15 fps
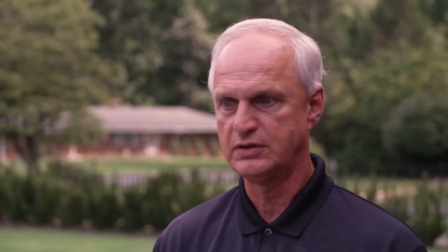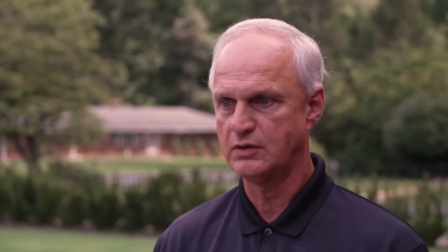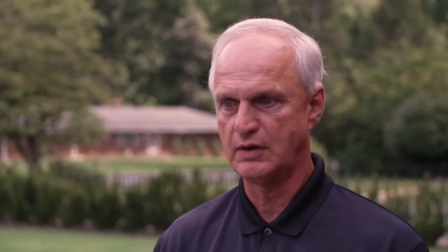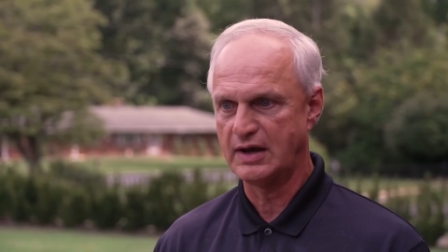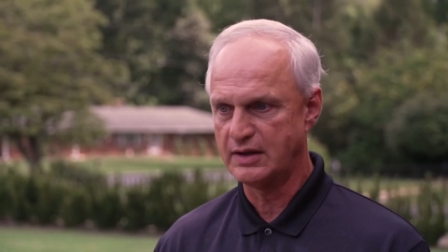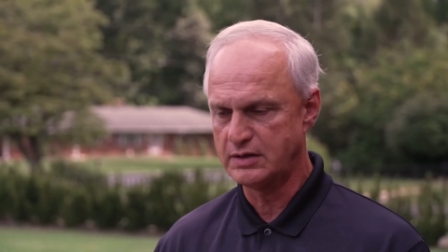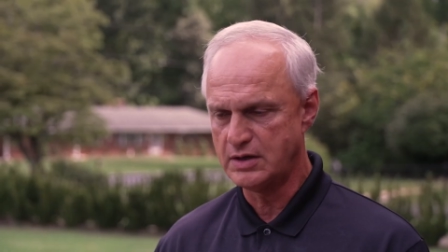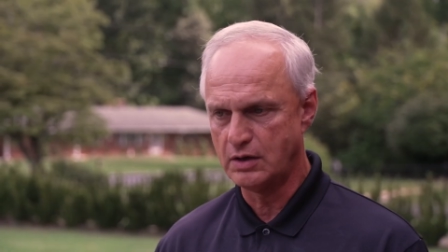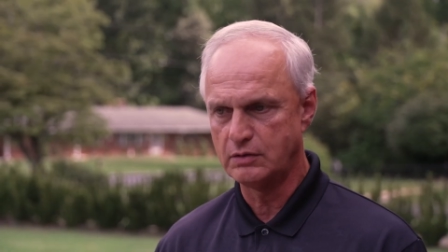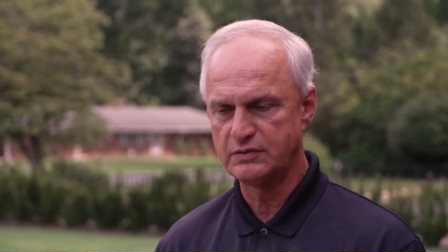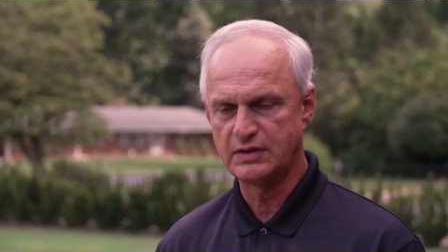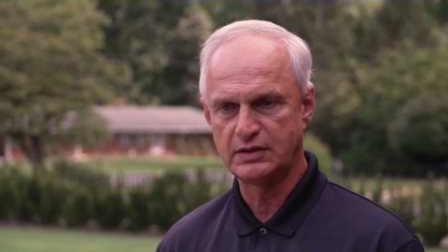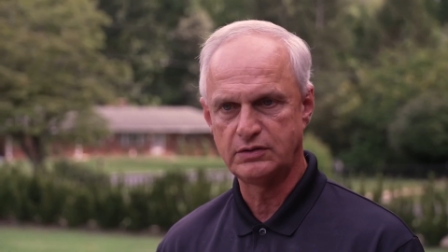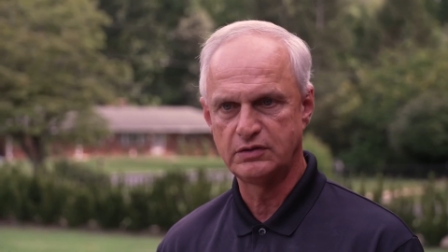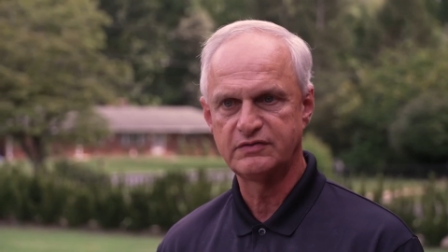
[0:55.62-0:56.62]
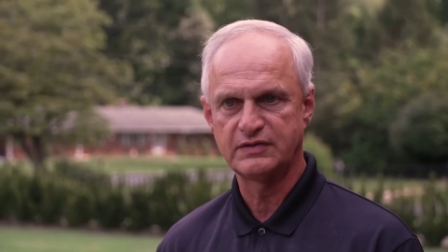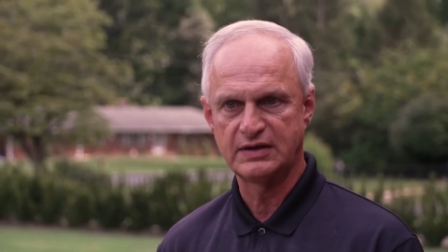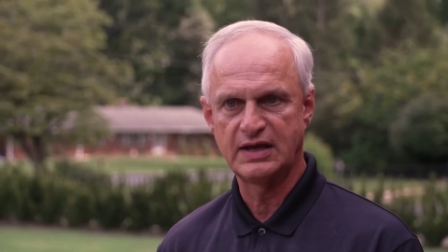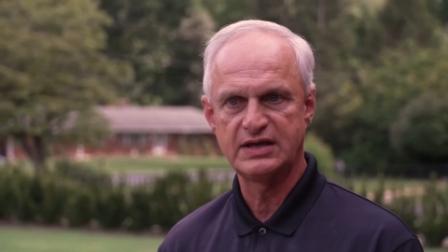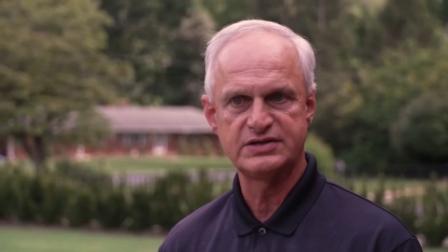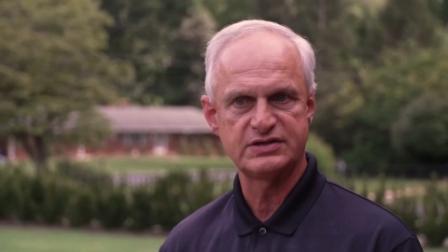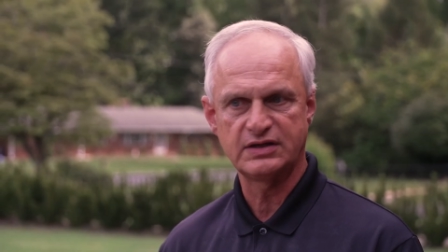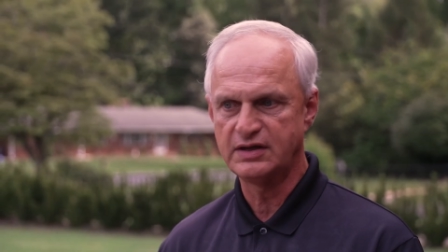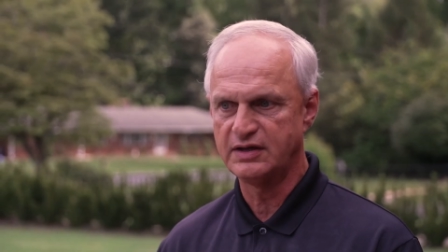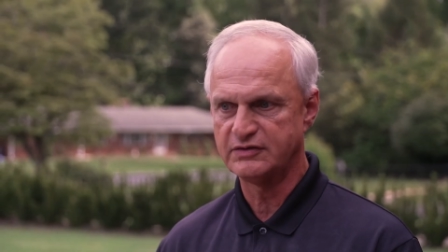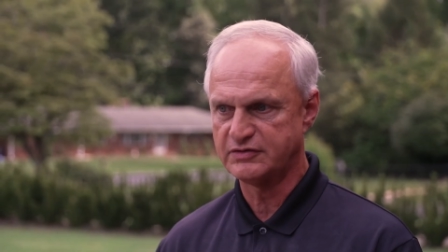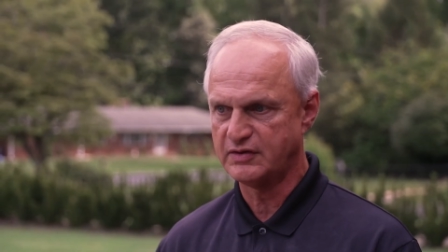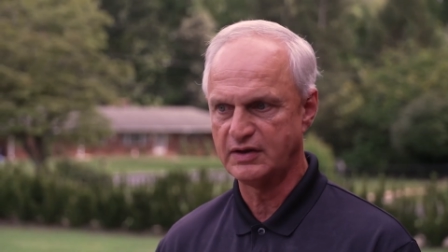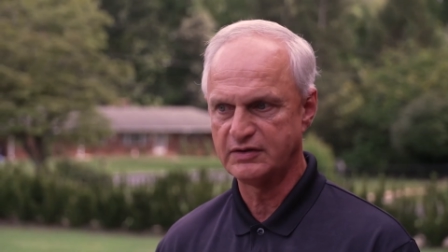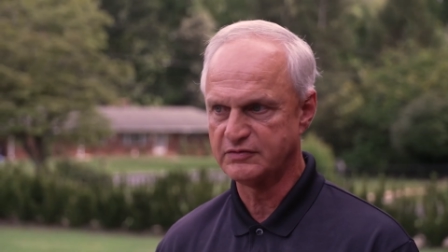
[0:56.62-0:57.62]
You know, I know that euthanasia
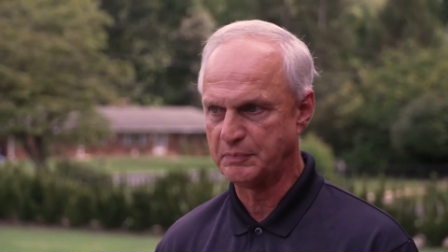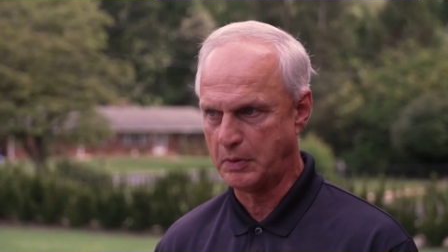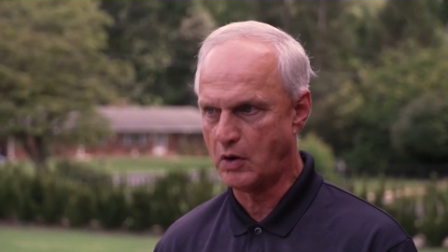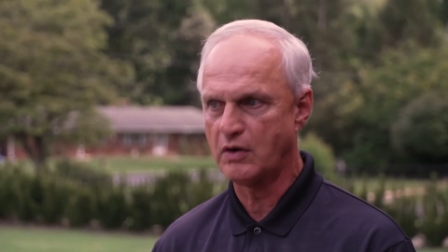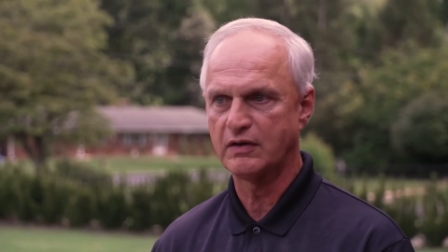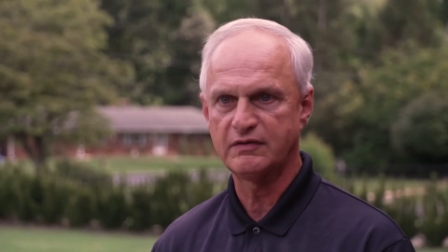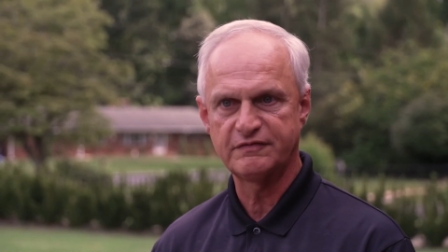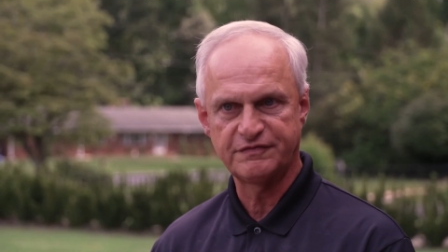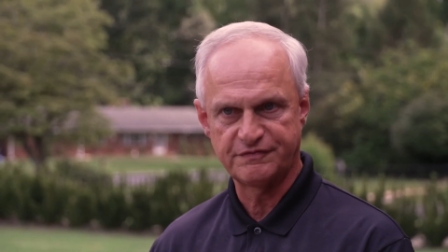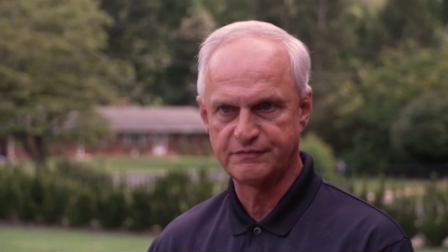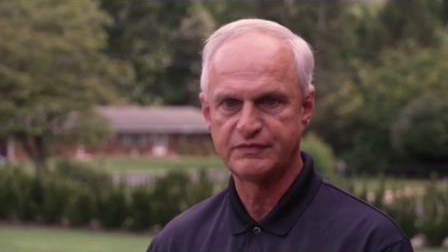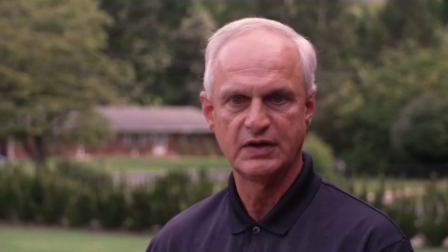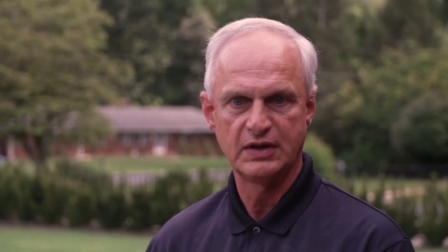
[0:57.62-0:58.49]
is, is part, of,